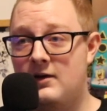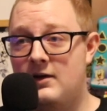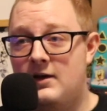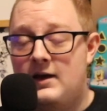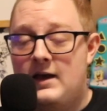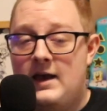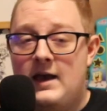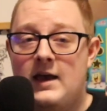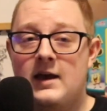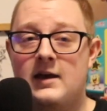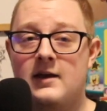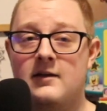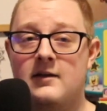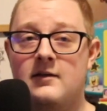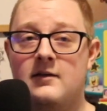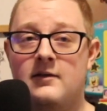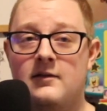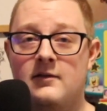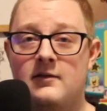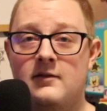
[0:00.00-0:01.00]
and
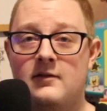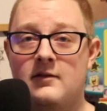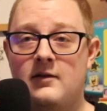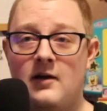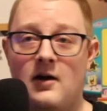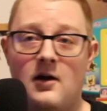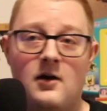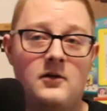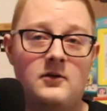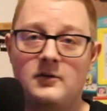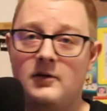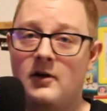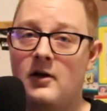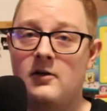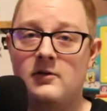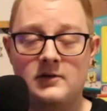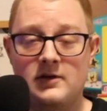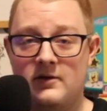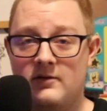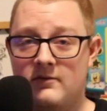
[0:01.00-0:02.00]
I'll
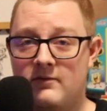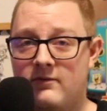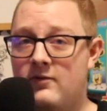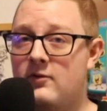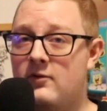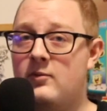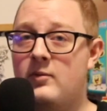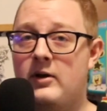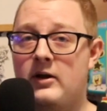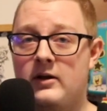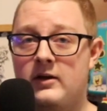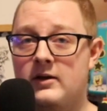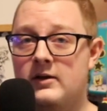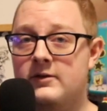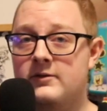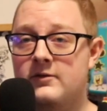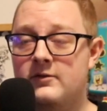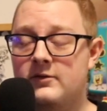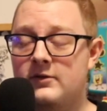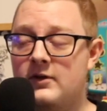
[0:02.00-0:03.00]
get a full body
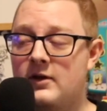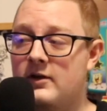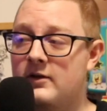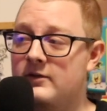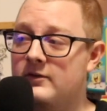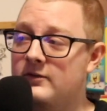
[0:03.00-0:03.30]
exercise.